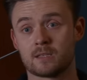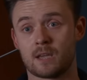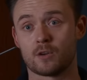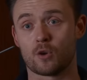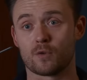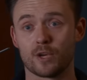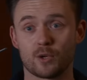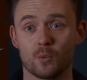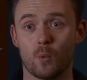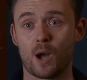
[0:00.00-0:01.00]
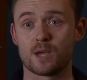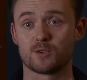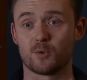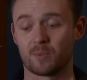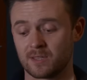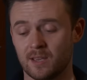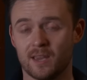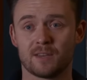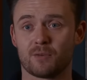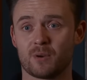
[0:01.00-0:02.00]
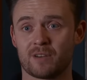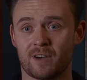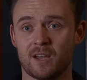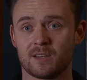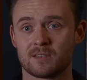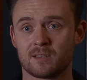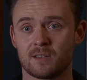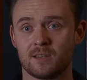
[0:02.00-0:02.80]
sand, or are you going to wise up and take your own advice?